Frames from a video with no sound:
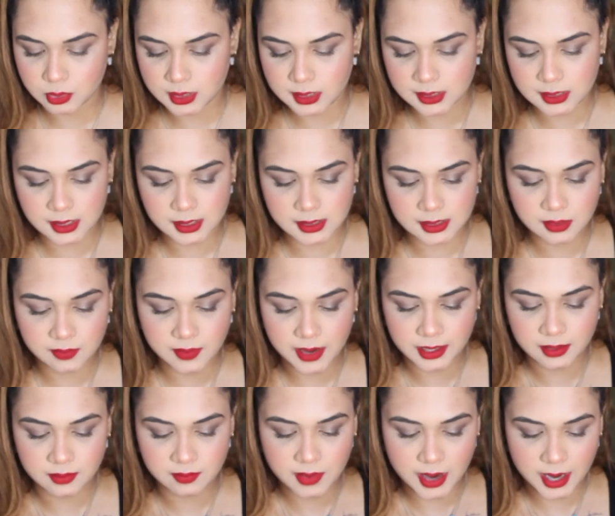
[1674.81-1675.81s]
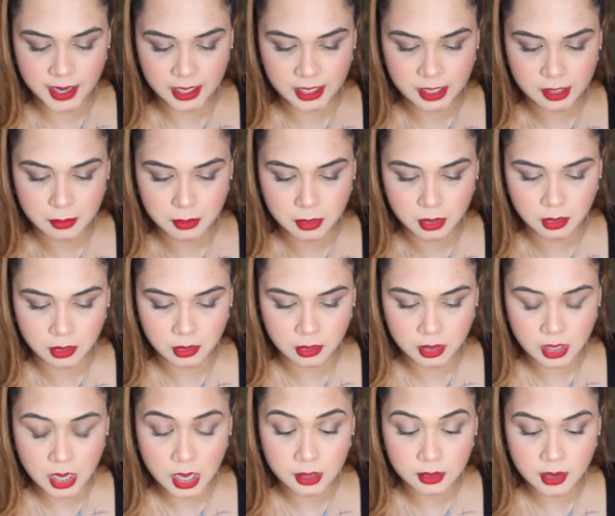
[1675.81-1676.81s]
This is the Wet n
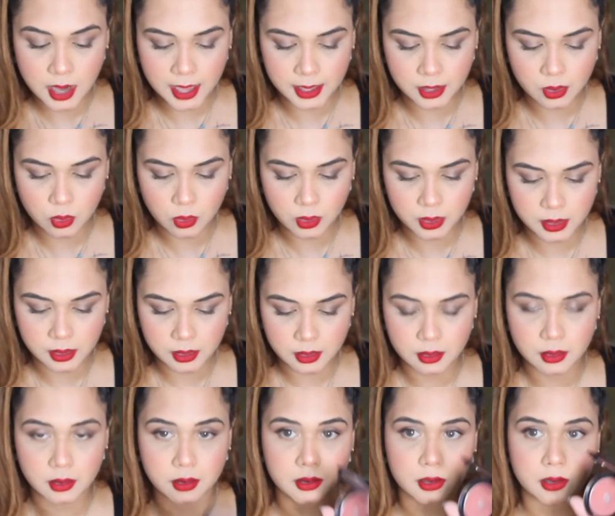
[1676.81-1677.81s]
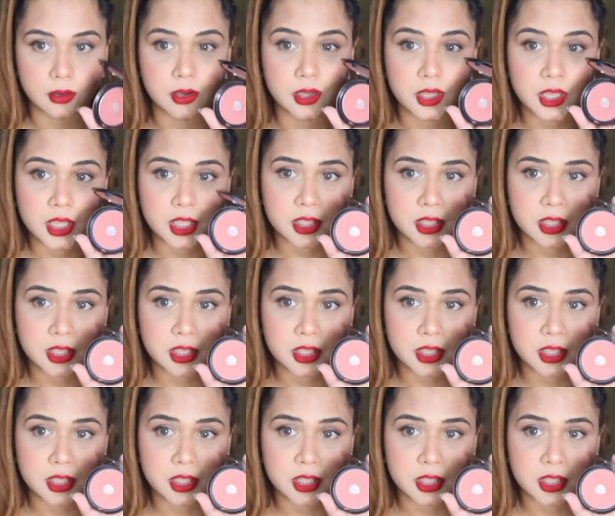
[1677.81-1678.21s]
Wild Color Icon,